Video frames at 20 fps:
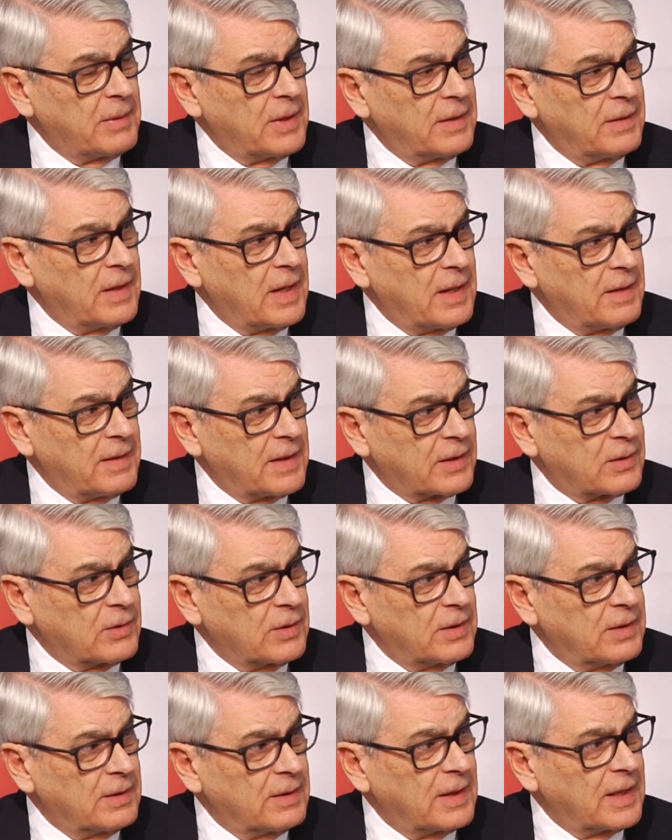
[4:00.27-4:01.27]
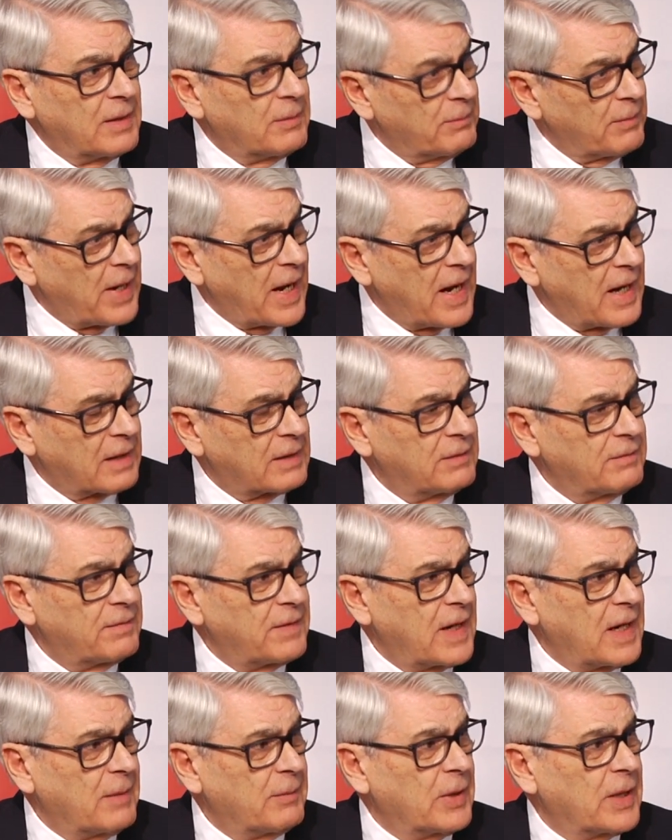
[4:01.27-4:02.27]
and, and they couldn't impact the
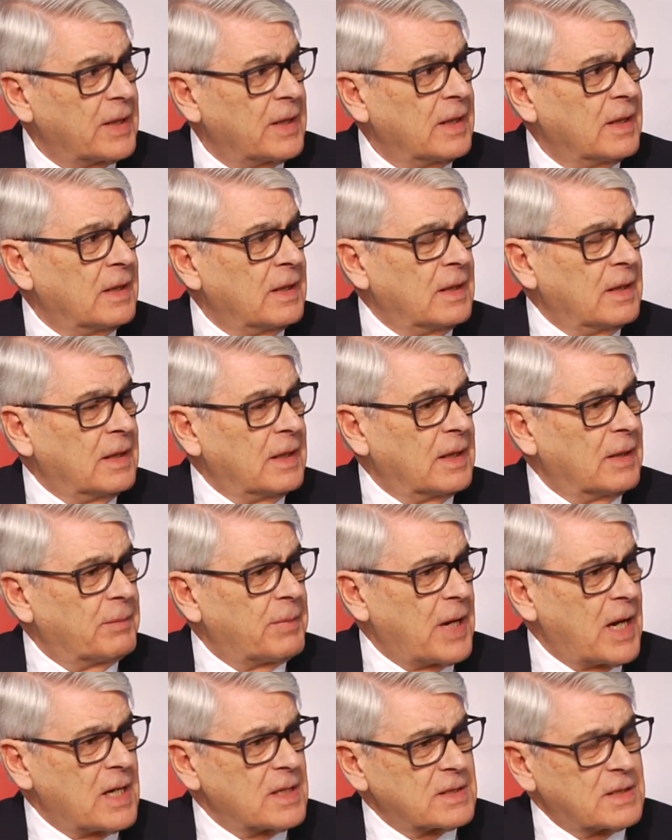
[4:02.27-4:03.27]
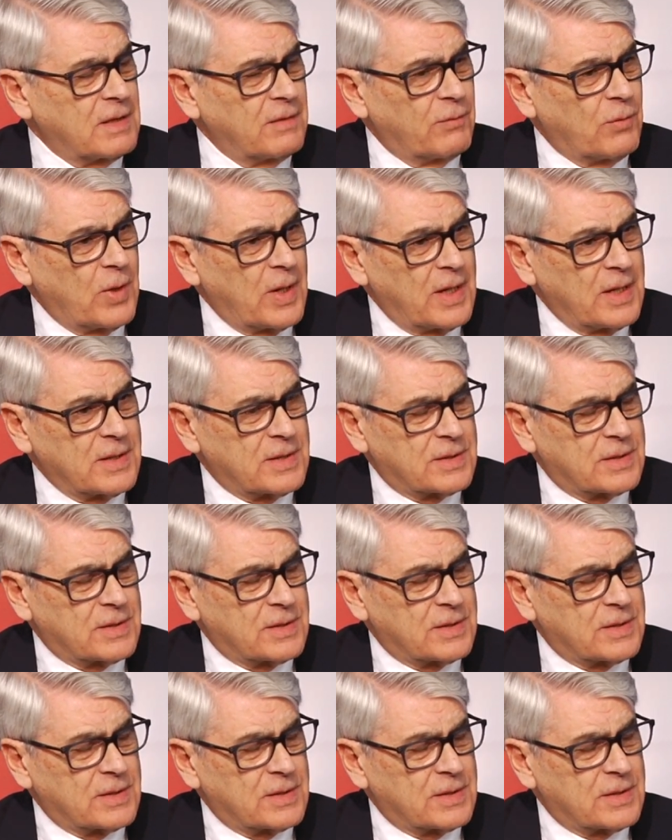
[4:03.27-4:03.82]
family in a positive way.